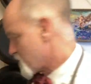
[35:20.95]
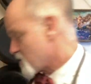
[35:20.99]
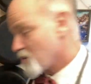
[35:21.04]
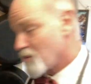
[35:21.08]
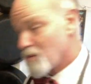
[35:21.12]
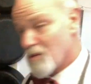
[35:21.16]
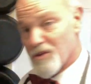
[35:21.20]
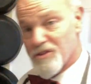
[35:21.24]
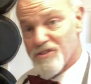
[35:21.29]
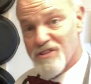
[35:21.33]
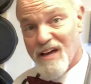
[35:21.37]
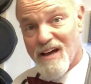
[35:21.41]

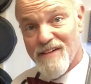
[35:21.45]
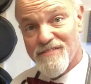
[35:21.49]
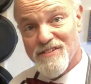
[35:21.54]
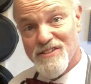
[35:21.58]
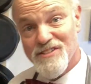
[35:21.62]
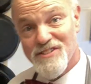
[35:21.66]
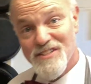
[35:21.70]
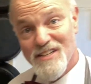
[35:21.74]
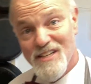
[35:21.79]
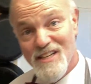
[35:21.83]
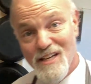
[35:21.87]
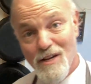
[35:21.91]
So we'll just have
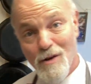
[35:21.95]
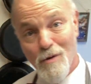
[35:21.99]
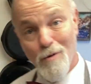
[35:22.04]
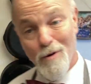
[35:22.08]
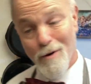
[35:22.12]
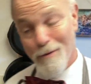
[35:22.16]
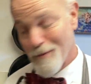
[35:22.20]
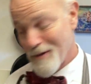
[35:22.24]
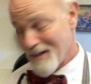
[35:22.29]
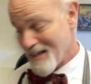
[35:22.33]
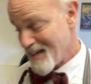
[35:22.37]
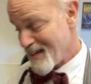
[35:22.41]
to see
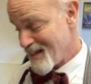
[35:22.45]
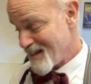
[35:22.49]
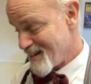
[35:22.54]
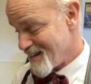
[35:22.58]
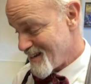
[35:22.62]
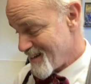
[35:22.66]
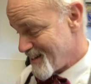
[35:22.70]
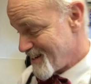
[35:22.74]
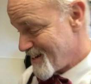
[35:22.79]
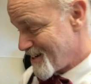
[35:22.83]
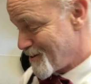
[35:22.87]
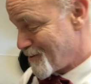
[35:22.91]
what we
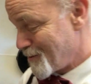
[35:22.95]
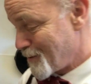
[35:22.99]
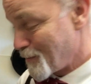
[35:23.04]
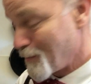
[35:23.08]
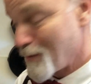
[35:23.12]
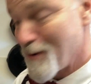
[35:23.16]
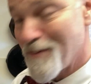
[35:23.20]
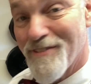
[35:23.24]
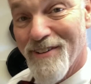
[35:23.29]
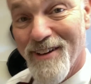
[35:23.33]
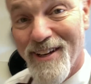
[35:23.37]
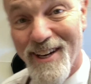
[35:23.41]
get
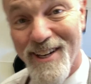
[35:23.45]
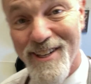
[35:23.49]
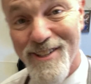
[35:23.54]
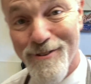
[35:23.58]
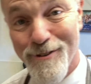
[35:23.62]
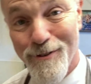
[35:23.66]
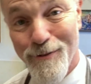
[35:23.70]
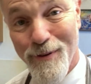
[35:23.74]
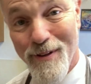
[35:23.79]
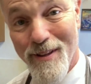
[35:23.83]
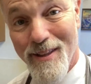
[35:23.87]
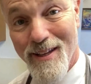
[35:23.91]
when we
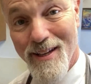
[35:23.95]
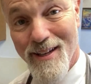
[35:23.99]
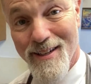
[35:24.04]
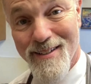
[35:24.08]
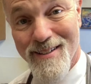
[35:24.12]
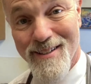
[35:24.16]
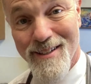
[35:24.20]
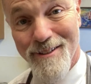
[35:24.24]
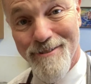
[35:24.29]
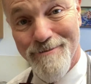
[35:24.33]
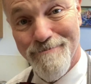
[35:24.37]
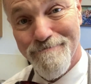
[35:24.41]
finish with
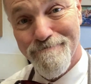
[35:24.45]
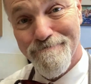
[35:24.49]
this.